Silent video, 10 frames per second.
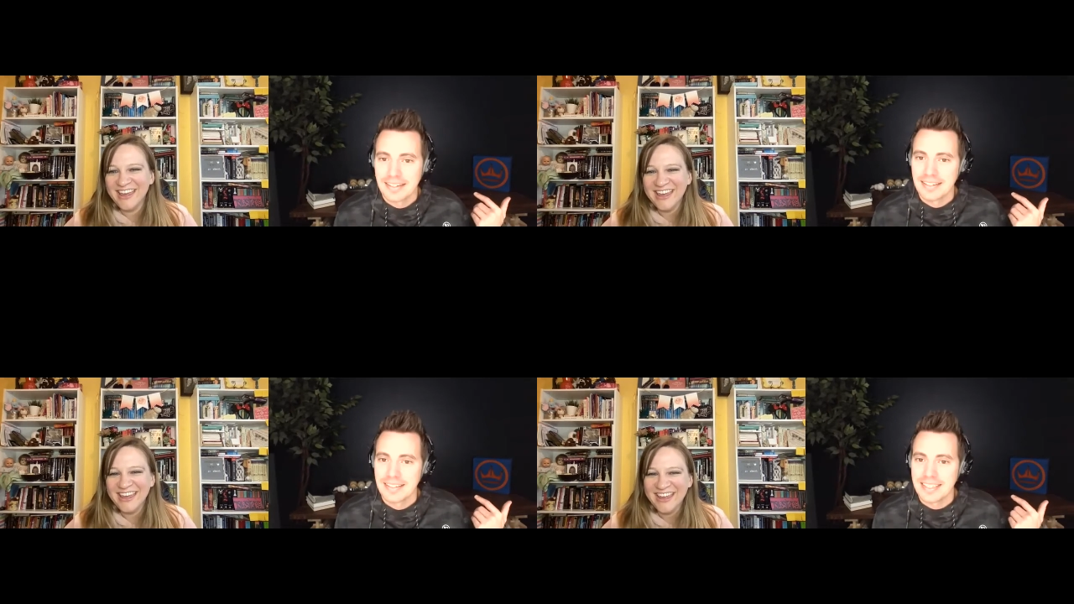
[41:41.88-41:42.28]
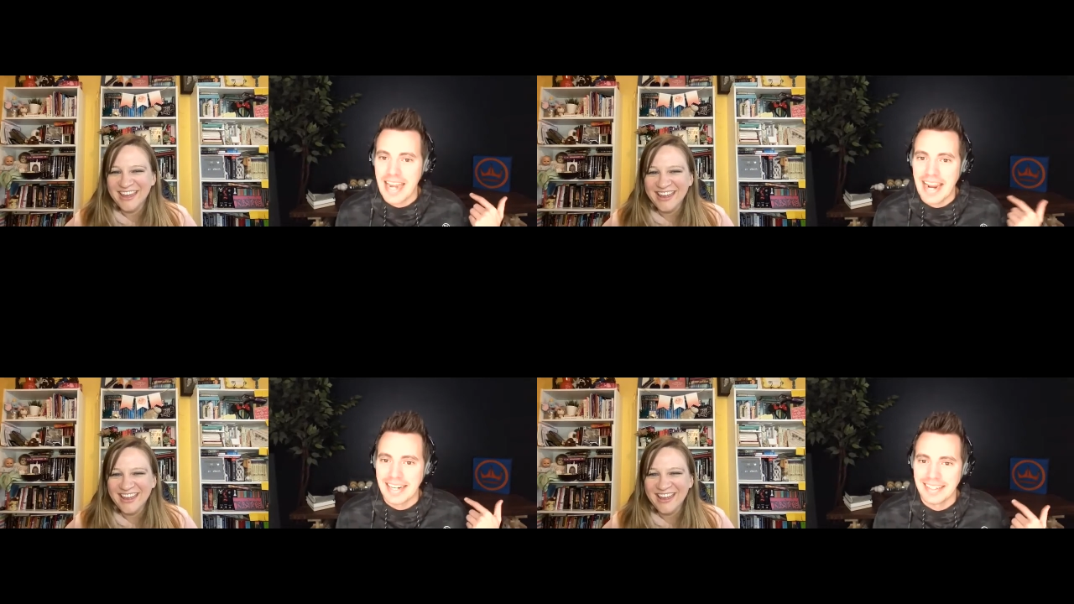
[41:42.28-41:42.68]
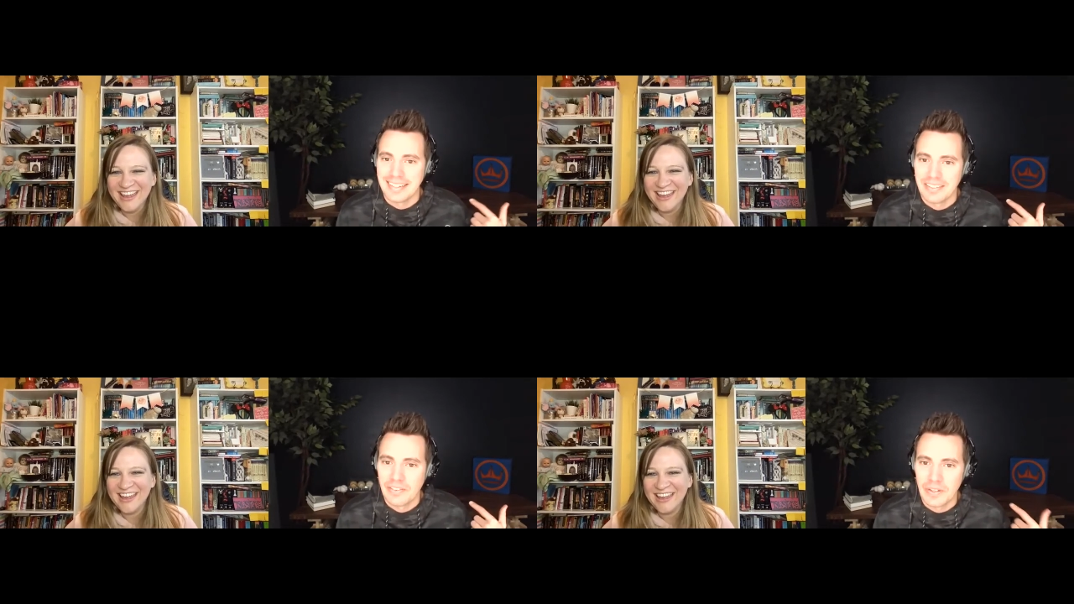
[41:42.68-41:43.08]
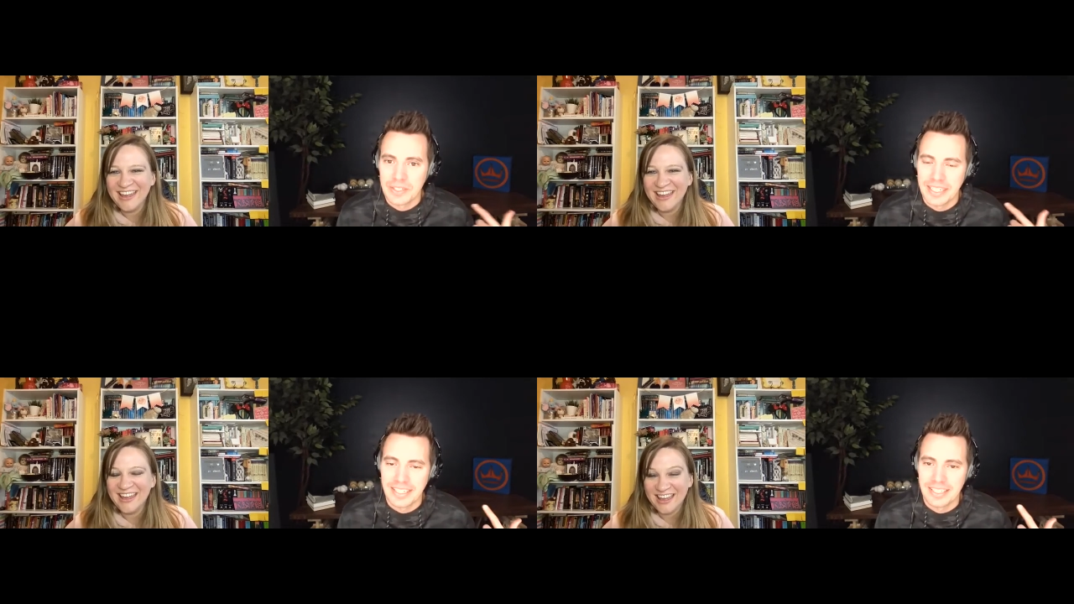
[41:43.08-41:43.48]
Speaker 1: snagged a first
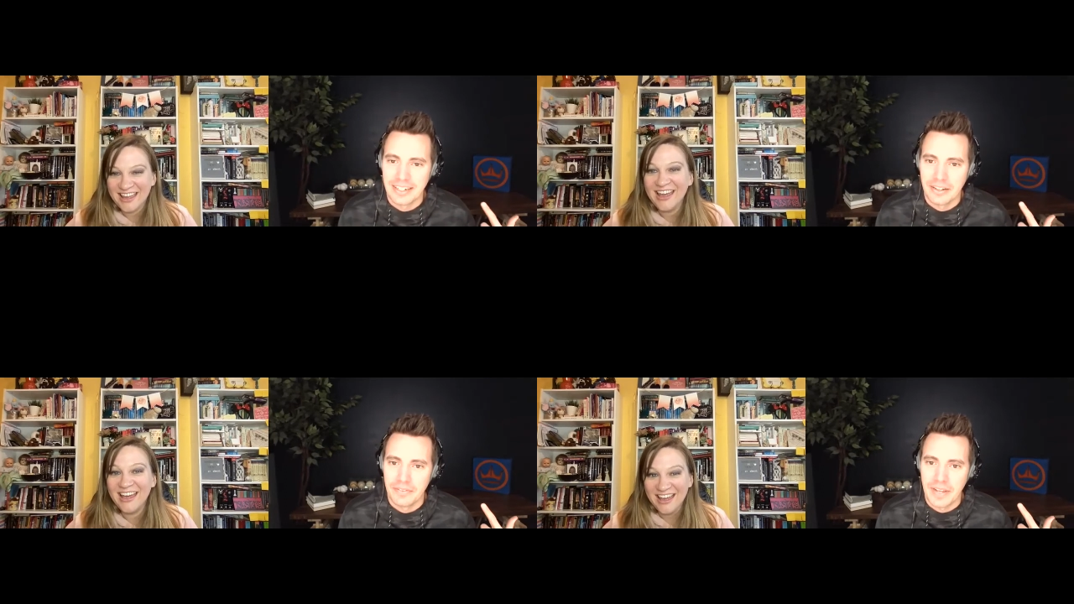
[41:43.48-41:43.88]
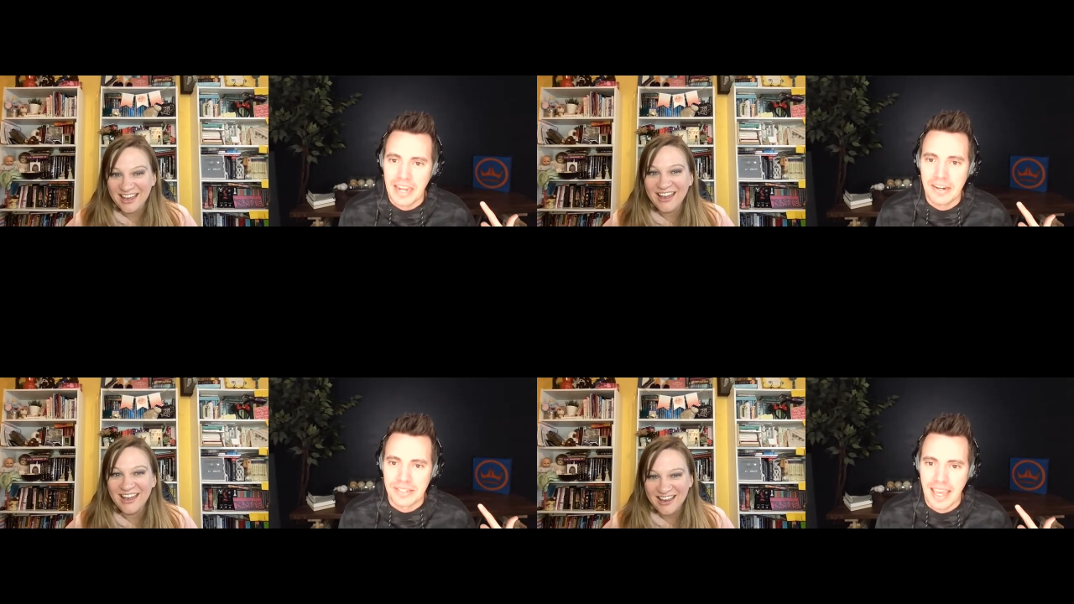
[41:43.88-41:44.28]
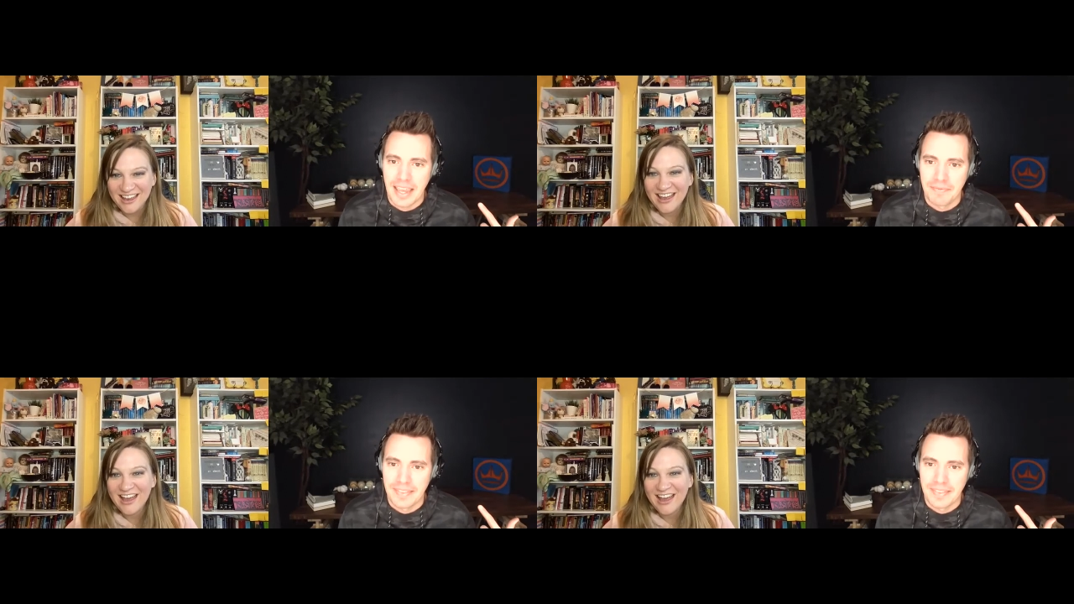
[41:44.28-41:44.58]
edition of Ender's Game.